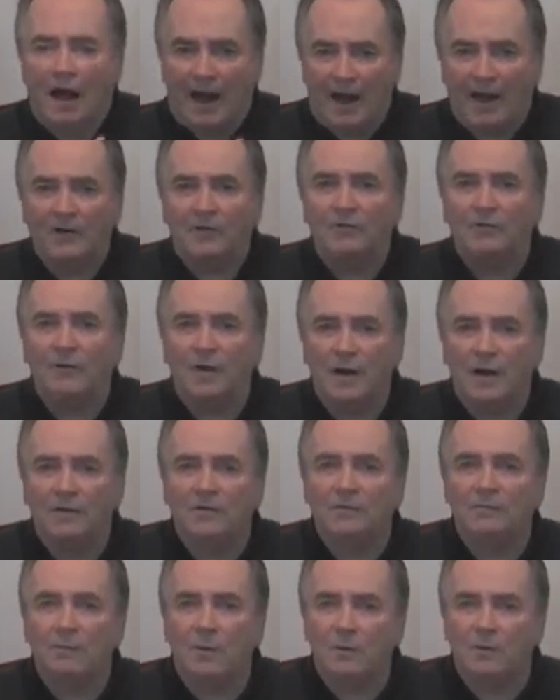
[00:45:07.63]
as
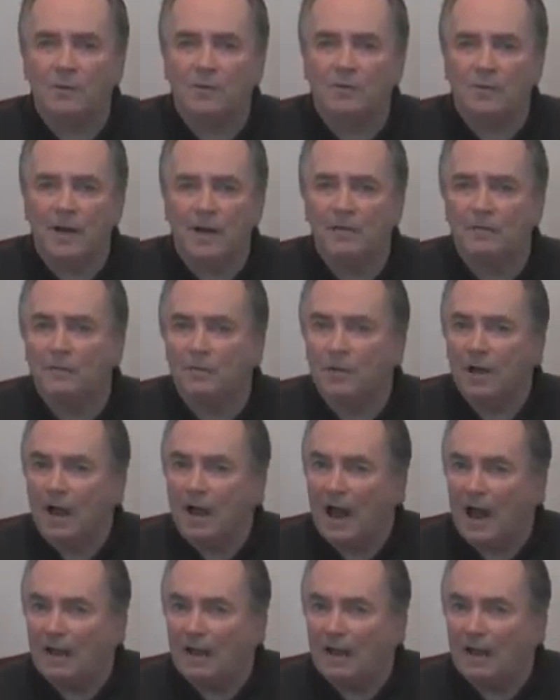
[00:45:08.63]
God spoke to Daniel,